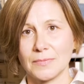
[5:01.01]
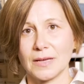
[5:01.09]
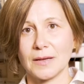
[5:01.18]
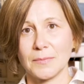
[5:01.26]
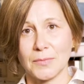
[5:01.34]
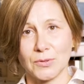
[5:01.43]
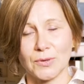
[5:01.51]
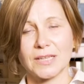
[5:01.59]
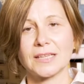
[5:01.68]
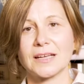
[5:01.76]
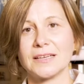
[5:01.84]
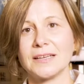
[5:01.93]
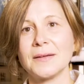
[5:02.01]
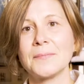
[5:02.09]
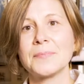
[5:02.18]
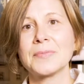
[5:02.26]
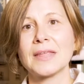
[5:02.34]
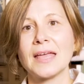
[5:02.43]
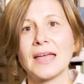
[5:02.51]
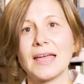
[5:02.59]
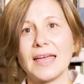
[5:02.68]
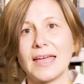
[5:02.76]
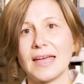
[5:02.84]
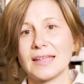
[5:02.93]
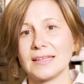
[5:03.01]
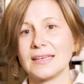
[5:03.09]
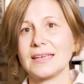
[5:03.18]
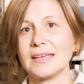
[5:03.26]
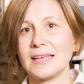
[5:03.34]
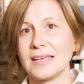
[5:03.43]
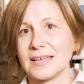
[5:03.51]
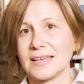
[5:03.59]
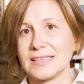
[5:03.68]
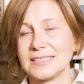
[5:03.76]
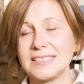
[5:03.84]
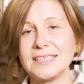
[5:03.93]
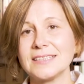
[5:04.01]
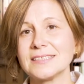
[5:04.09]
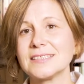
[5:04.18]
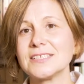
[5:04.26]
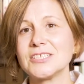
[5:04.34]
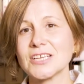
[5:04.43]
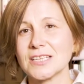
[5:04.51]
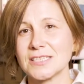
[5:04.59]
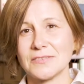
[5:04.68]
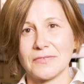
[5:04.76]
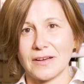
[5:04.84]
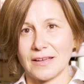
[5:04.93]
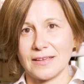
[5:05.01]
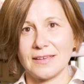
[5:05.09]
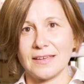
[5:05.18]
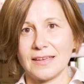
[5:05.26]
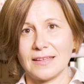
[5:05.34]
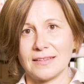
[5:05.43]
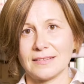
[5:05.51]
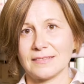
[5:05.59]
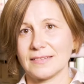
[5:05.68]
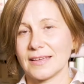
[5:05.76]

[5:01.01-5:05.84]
monogatari. And he didn't justify in